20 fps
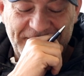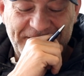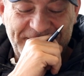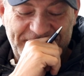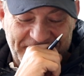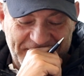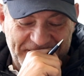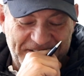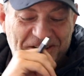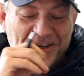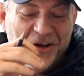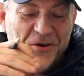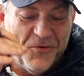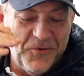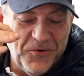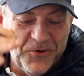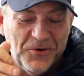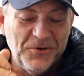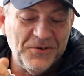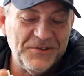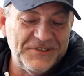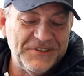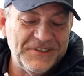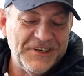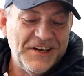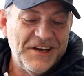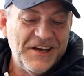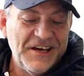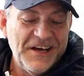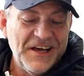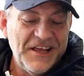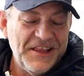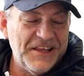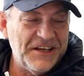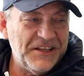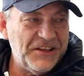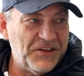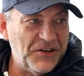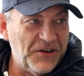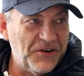So there's a lot of rules
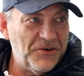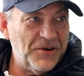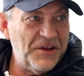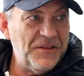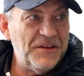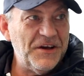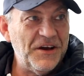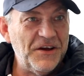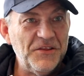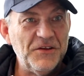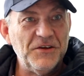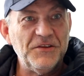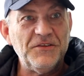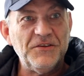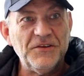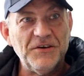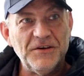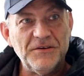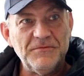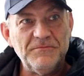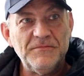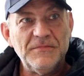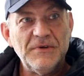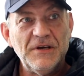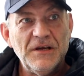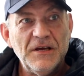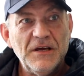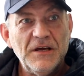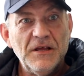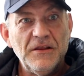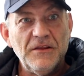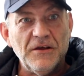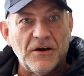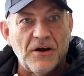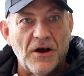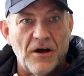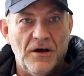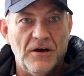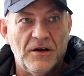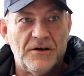that are in there that the
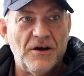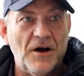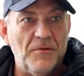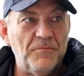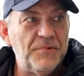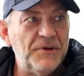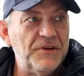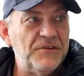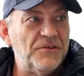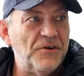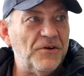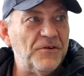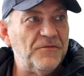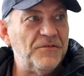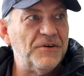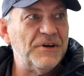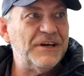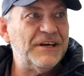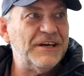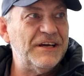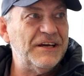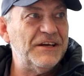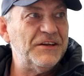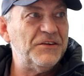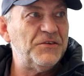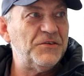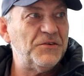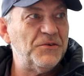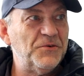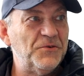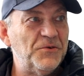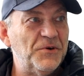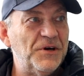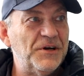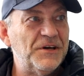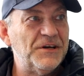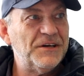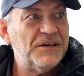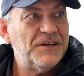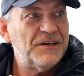companies aren't very keen to